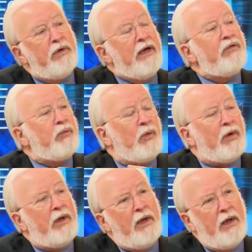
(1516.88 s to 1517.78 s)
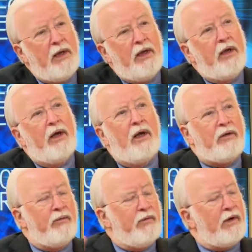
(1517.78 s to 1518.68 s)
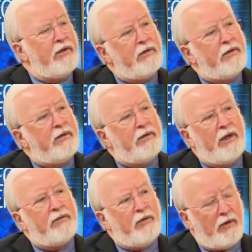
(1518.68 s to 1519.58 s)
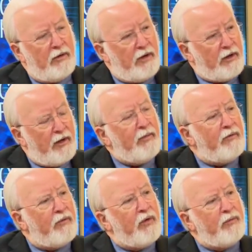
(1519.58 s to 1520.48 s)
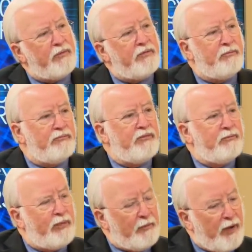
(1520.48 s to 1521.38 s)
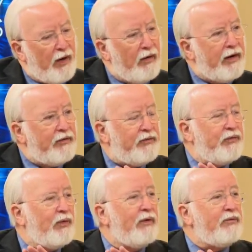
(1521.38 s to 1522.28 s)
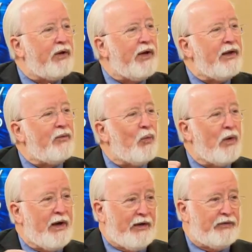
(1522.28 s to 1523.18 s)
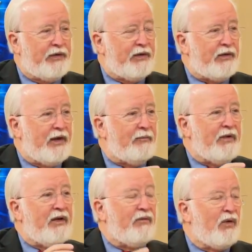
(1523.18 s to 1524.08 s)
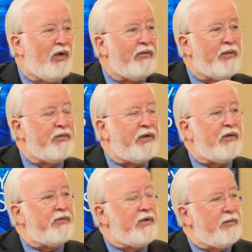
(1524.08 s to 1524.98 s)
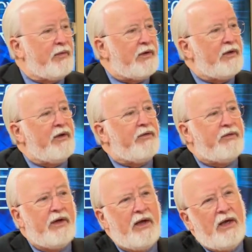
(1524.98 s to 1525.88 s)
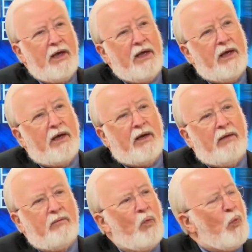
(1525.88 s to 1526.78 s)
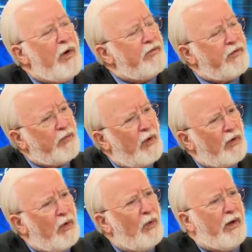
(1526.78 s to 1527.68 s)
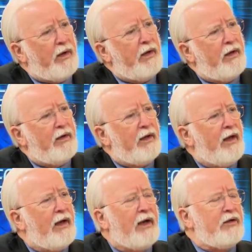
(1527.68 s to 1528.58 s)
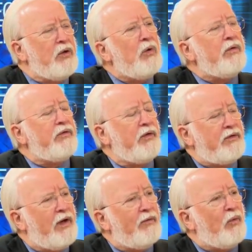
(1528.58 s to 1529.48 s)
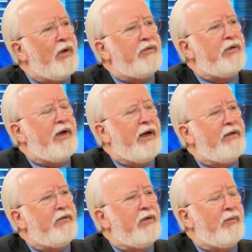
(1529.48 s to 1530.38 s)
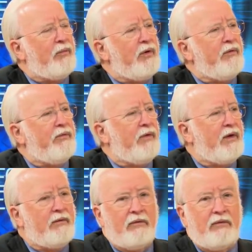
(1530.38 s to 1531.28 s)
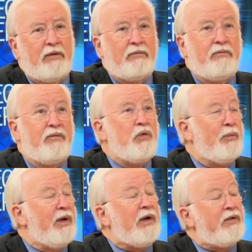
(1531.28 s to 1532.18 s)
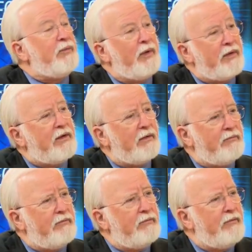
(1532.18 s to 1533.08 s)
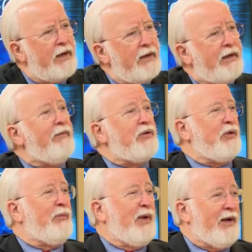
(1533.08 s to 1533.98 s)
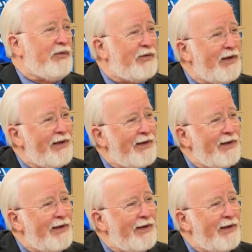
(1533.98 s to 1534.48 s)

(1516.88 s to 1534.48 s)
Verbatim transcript: eastward, uh, you find that there are a number of groups preparing sort of to head west into, and, involve themselves in the Middle East. Uh, where's this all going? And I, and I, know this is a tough question to answer in a brief uh, uh, few minutes, but uh, give it your best.